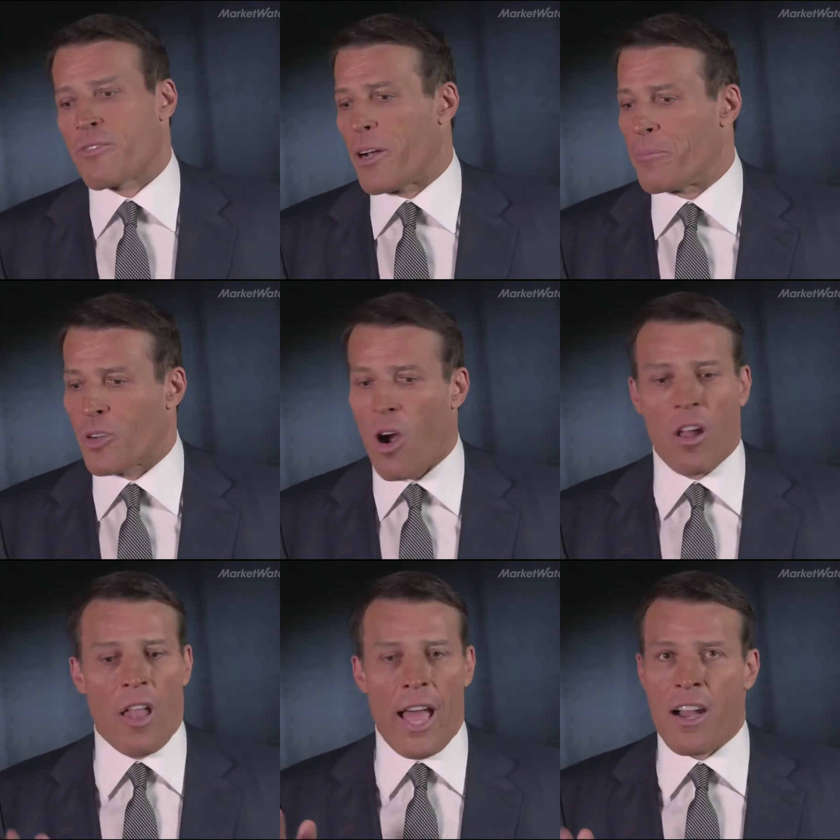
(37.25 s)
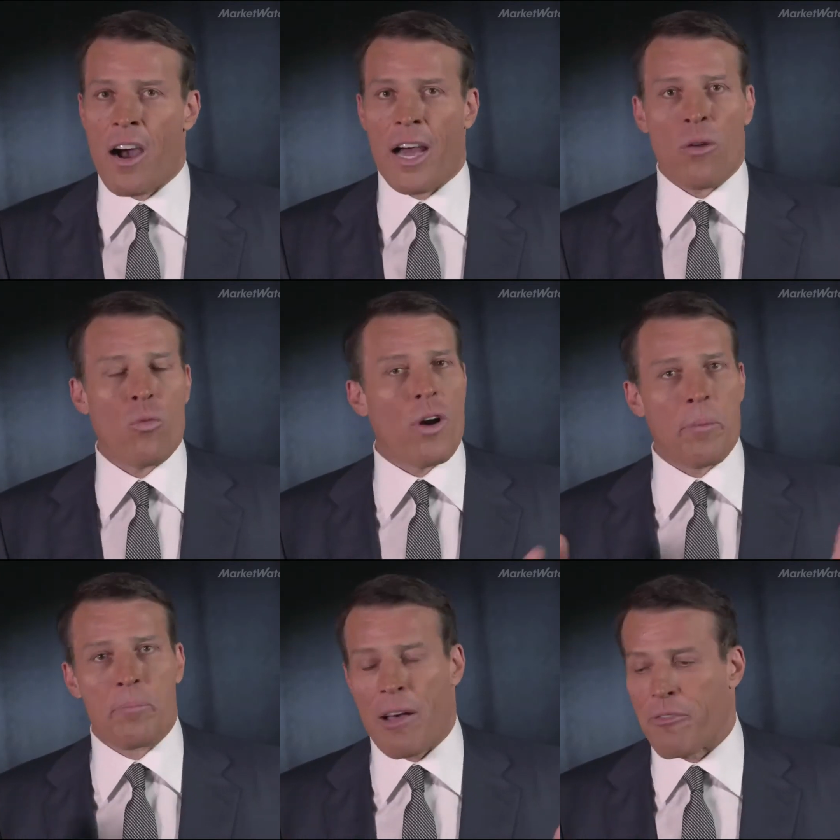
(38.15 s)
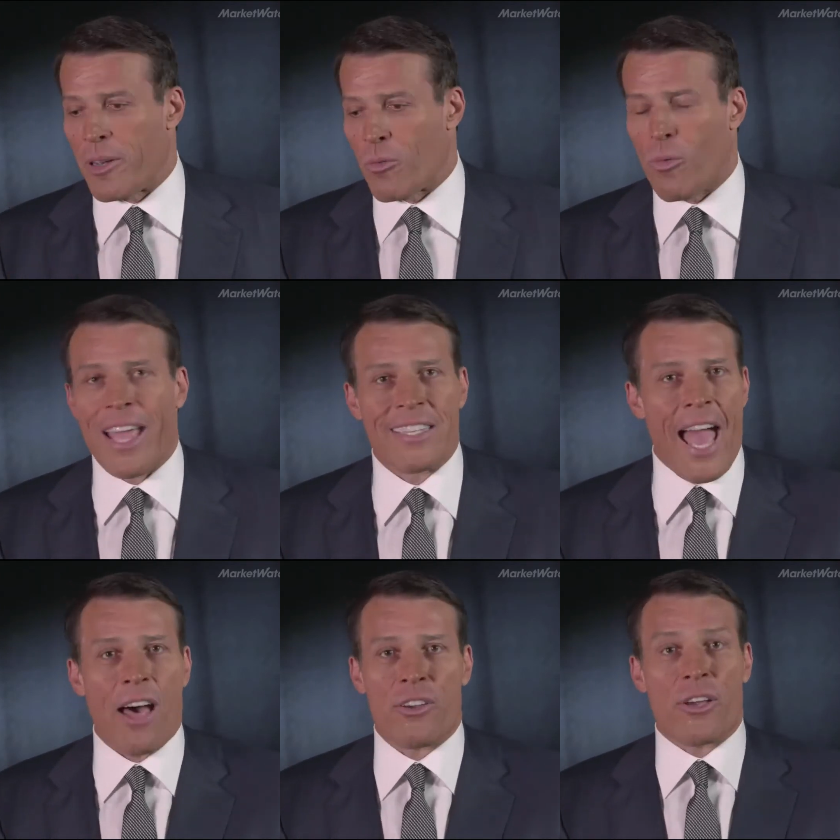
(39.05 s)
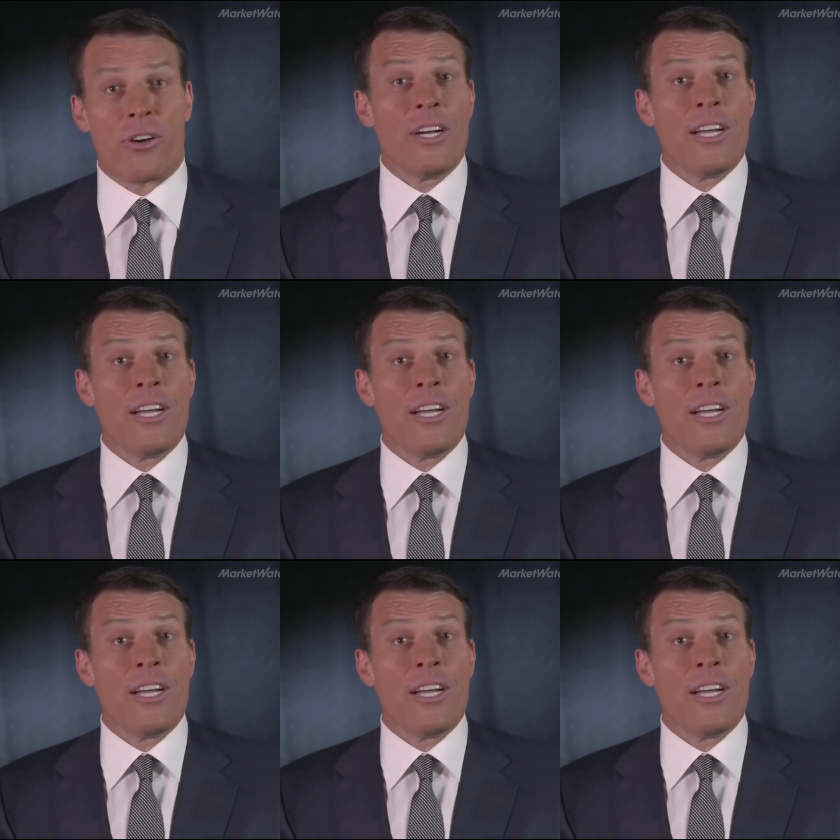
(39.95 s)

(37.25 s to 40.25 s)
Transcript: From Carl Icahn and Warren Buffett and Ray Dalio